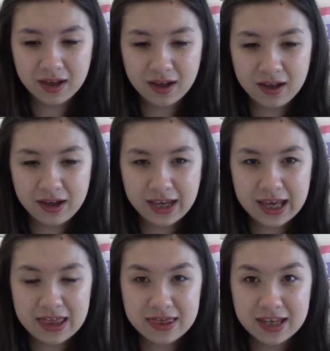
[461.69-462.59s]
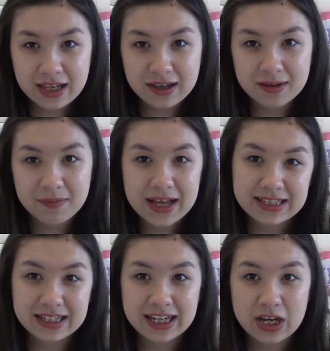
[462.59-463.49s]
I think
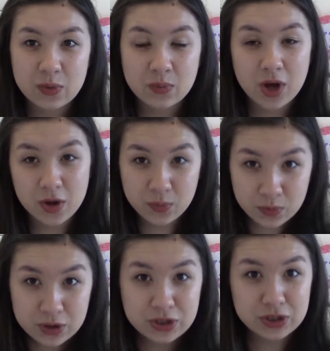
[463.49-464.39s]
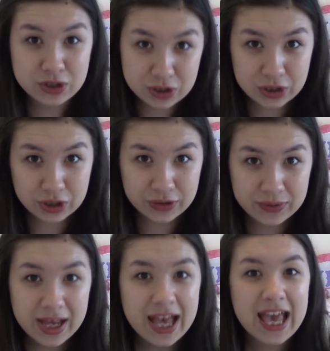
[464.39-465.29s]
basically what I would
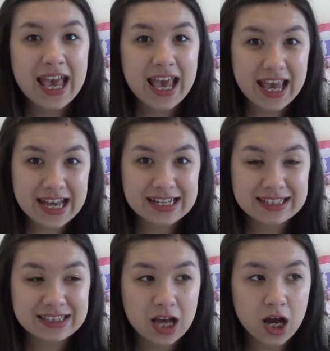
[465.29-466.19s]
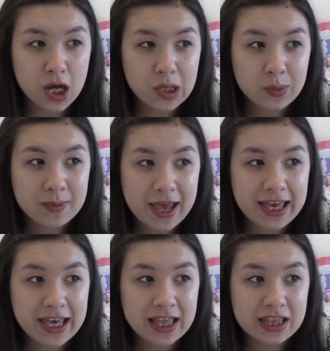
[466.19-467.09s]
do is I would
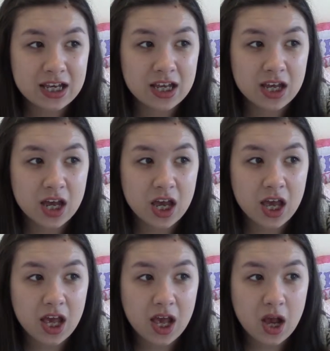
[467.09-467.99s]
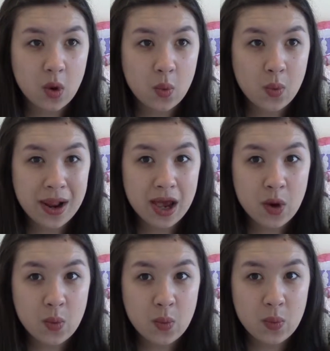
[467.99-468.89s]
make it that when
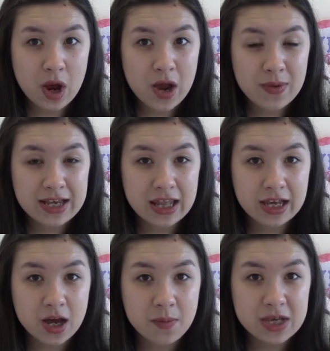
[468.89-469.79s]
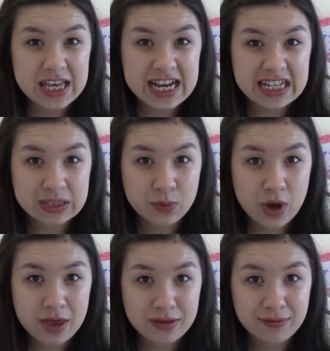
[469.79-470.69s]
I would get like a year's
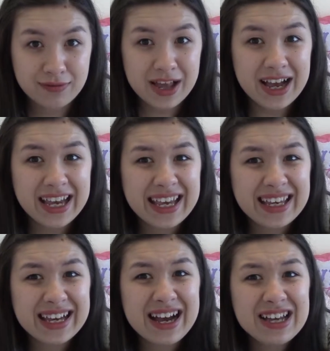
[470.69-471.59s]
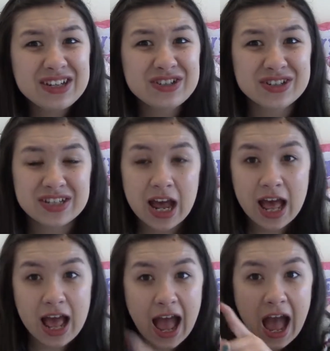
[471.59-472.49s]
worth of like, I could just
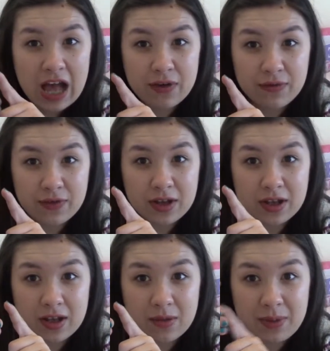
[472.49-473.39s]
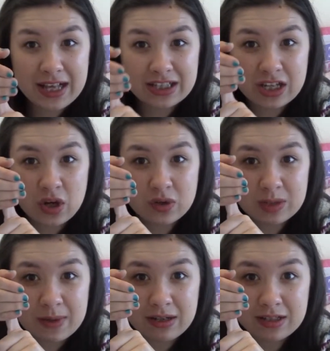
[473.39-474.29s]
have pizza on
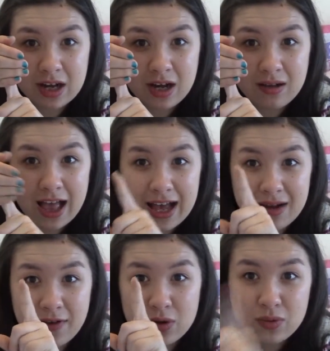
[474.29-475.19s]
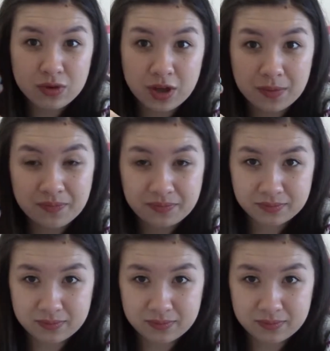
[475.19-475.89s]
speed dial, and if I called them,